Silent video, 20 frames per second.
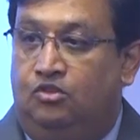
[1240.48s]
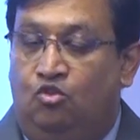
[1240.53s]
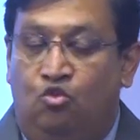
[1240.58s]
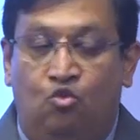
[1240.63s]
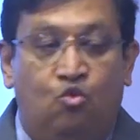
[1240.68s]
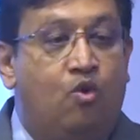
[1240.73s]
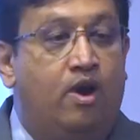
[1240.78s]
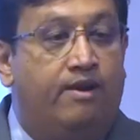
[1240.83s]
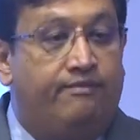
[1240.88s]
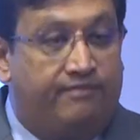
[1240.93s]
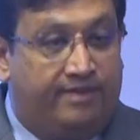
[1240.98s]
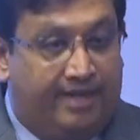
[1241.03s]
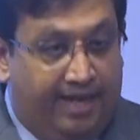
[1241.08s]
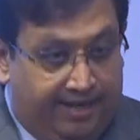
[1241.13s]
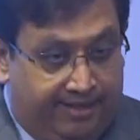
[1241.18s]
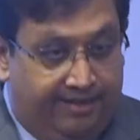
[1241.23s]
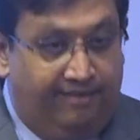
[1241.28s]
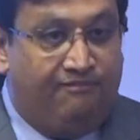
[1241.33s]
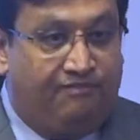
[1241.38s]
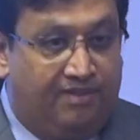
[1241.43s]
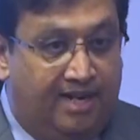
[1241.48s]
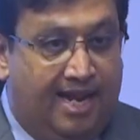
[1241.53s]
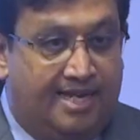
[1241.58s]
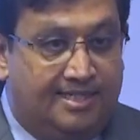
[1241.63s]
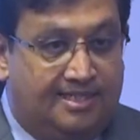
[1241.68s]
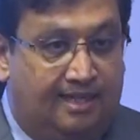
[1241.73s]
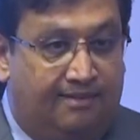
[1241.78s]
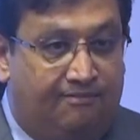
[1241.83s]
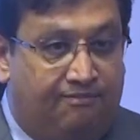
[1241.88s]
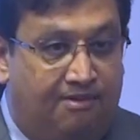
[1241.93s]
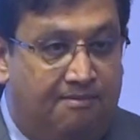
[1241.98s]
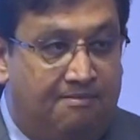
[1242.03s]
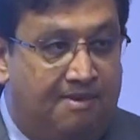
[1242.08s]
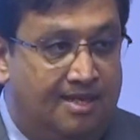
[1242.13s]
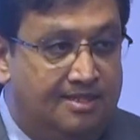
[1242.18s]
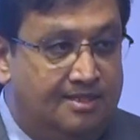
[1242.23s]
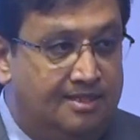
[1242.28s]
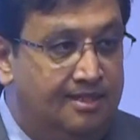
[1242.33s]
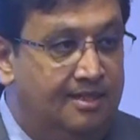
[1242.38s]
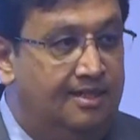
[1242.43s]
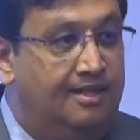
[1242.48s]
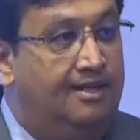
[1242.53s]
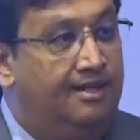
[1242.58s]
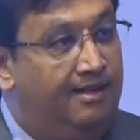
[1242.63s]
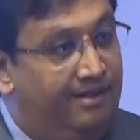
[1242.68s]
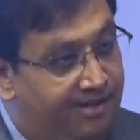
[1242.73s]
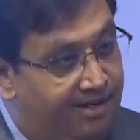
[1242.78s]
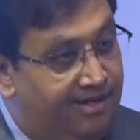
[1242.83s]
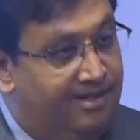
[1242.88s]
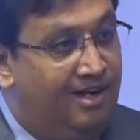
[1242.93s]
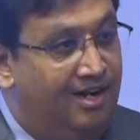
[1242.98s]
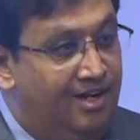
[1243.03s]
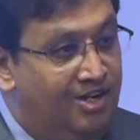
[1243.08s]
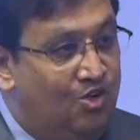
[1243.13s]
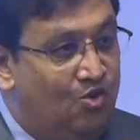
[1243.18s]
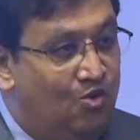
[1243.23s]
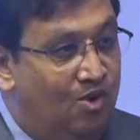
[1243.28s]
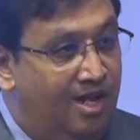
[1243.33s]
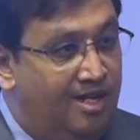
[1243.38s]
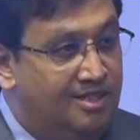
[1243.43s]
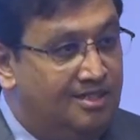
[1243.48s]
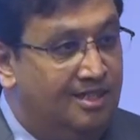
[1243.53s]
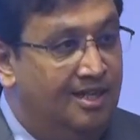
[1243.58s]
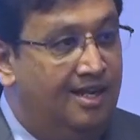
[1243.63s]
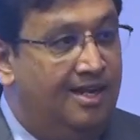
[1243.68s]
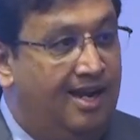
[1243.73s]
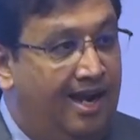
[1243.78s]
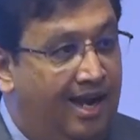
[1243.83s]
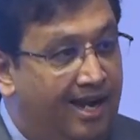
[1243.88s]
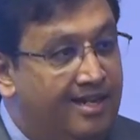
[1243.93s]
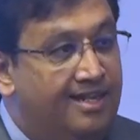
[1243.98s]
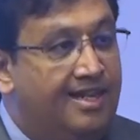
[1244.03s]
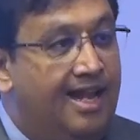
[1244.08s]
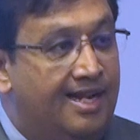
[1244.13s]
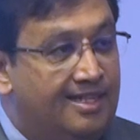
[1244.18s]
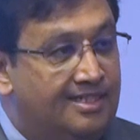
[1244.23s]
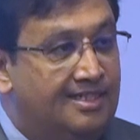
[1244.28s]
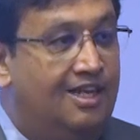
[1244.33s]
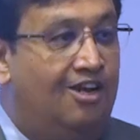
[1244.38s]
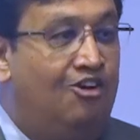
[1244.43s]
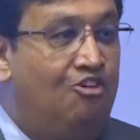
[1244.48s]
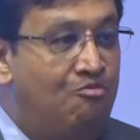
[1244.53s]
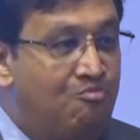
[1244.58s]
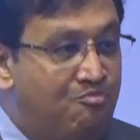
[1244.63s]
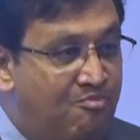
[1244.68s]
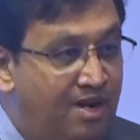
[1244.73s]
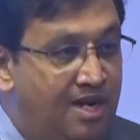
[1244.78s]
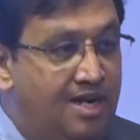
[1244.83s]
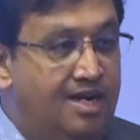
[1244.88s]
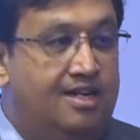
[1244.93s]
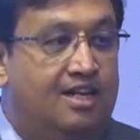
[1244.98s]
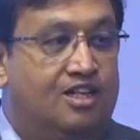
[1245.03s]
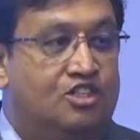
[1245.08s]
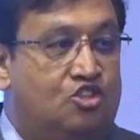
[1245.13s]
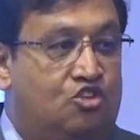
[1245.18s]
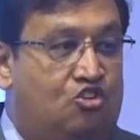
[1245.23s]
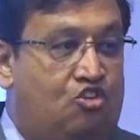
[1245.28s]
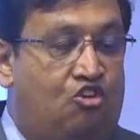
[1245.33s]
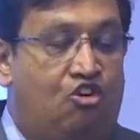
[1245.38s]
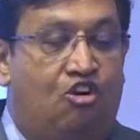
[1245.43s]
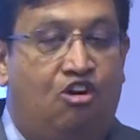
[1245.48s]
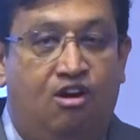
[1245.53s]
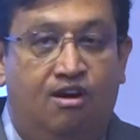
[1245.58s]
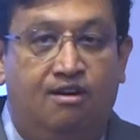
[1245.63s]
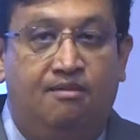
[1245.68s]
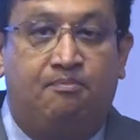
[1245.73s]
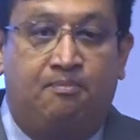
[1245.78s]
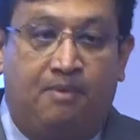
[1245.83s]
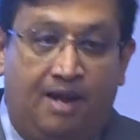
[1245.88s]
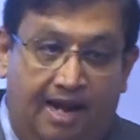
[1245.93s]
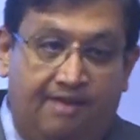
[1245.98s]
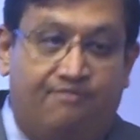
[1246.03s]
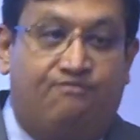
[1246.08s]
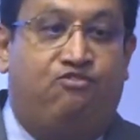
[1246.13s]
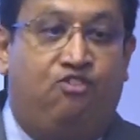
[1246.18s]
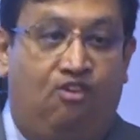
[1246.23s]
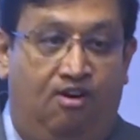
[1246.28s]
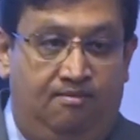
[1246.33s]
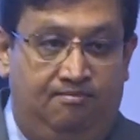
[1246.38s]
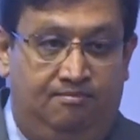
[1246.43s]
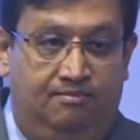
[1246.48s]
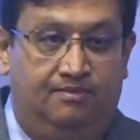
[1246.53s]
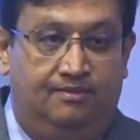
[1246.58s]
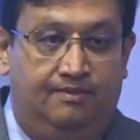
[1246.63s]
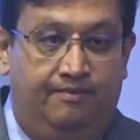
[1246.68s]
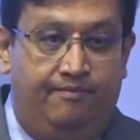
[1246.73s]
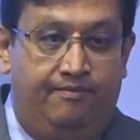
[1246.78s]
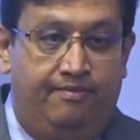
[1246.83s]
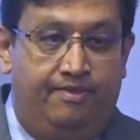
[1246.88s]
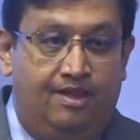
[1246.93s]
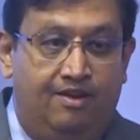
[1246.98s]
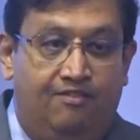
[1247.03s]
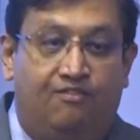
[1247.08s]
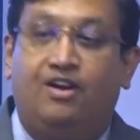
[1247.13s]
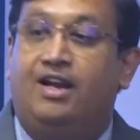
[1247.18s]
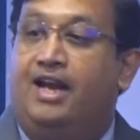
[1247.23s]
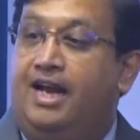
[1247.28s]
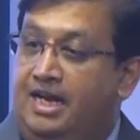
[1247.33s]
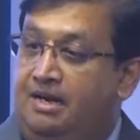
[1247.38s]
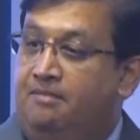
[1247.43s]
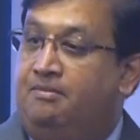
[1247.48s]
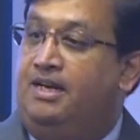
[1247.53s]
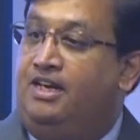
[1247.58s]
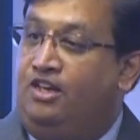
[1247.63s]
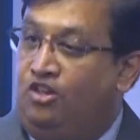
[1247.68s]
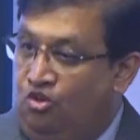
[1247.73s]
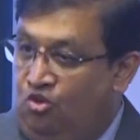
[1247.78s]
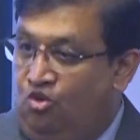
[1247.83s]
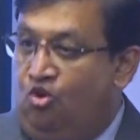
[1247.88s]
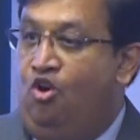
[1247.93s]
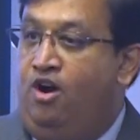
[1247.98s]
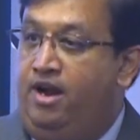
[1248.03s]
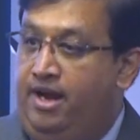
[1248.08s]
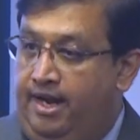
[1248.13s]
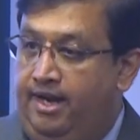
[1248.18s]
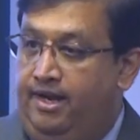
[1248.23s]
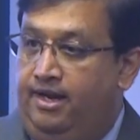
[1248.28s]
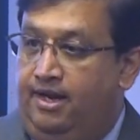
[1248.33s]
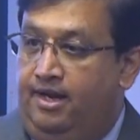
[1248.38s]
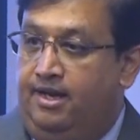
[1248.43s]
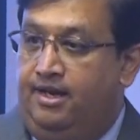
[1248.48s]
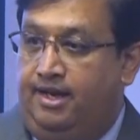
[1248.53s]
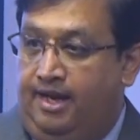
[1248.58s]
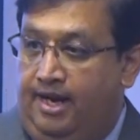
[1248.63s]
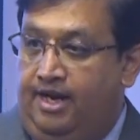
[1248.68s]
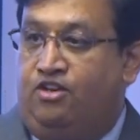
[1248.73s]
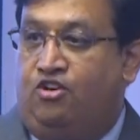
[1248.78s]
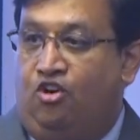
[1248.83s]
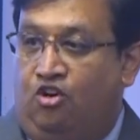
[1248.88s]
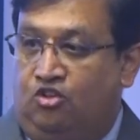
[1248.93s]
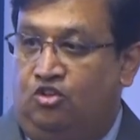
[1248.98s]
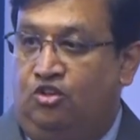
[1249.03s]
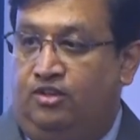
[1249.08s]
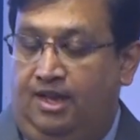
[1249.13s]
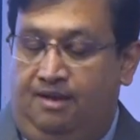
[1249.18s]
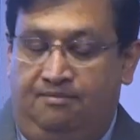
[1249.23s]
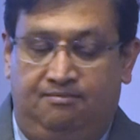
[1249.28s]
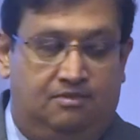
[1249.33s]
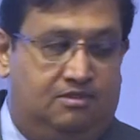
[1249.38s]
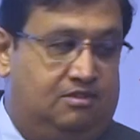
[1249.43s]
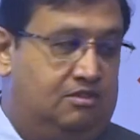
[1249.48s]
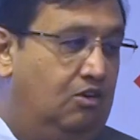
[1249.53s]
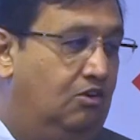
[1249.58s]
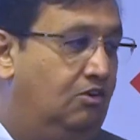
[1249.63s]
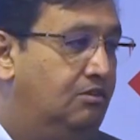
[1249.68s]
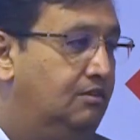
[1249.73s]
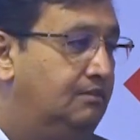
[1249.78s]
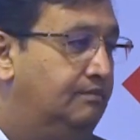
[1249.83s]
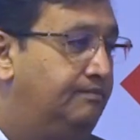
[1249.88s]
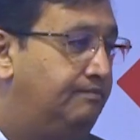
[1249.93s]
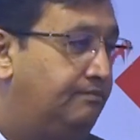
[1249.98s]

who have taken financing from us, returned to us, and that's how built a strong platform for anybody to go ahead and talk to them. So